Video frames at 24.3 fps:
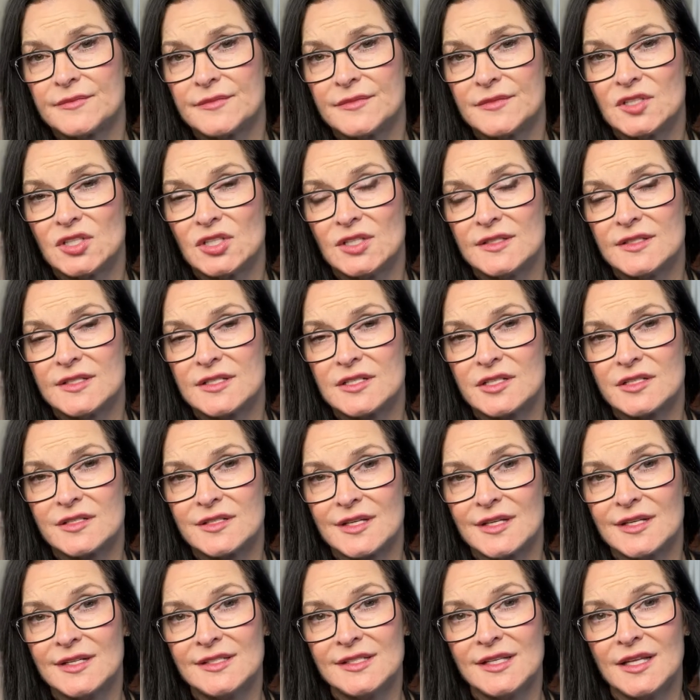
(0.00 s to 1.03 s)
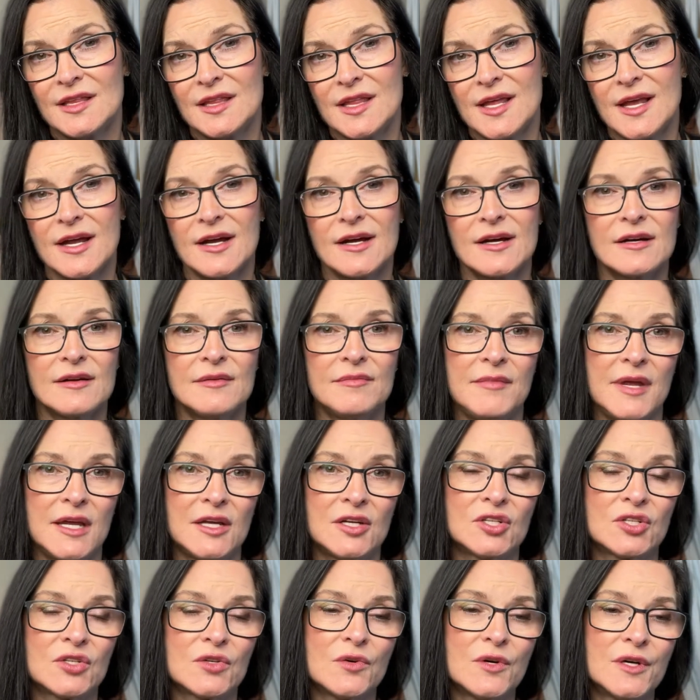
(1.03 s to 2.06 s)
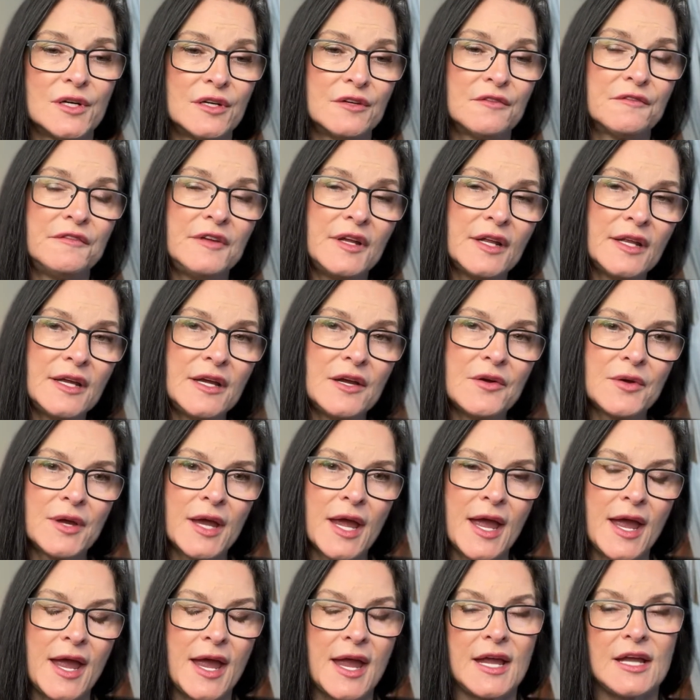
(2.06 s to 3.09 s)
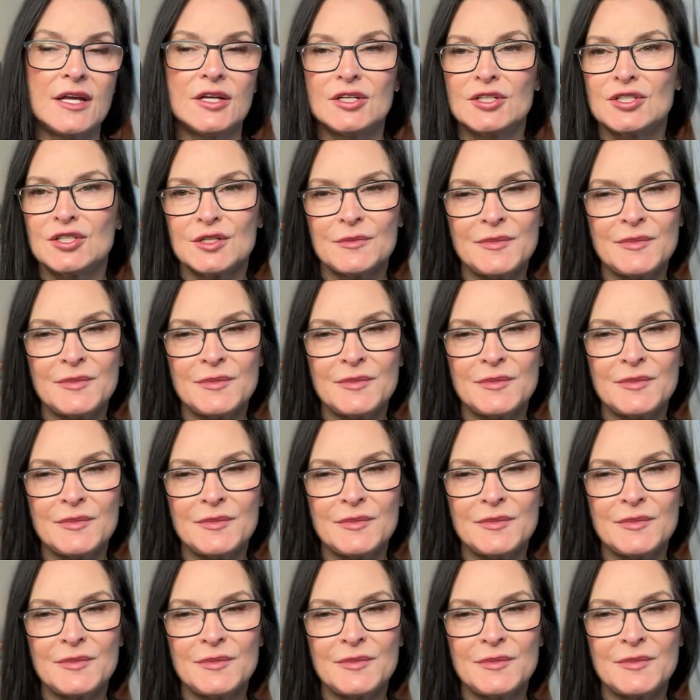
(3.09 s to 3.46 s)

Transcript: She's just going to sit there and make sure you're feeling okay. She'll be